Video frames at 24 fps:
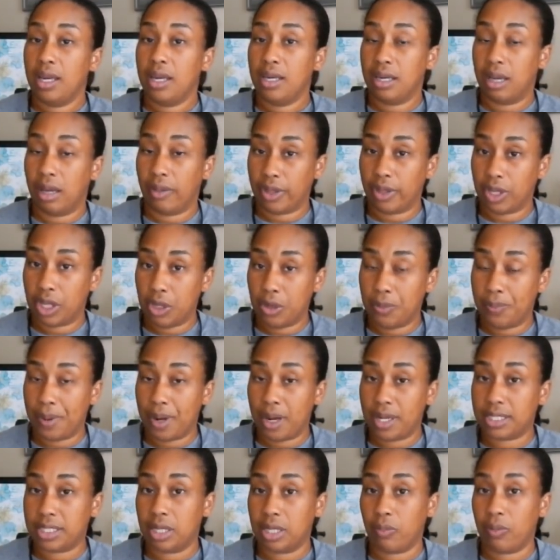Now, the
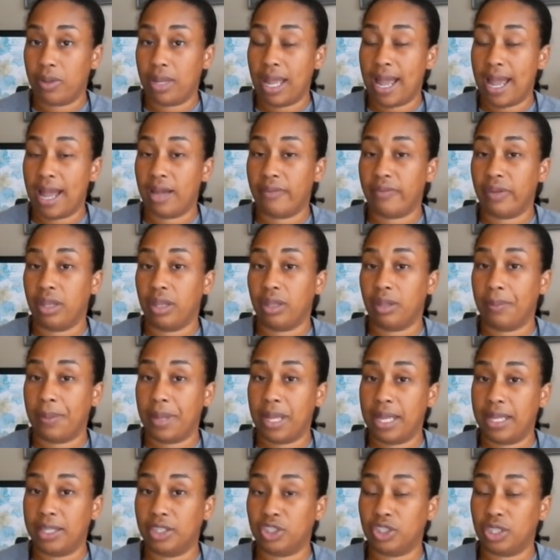coupons that we have in the
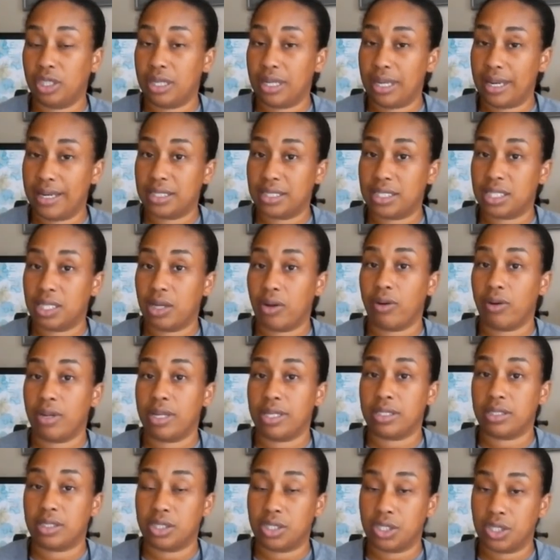PNG insert
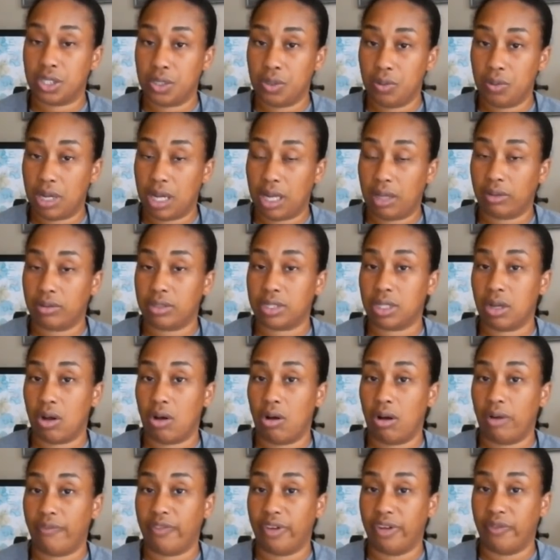is $2
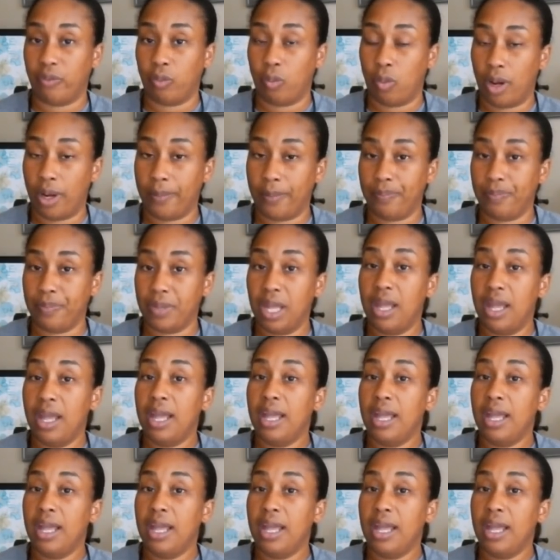off of one.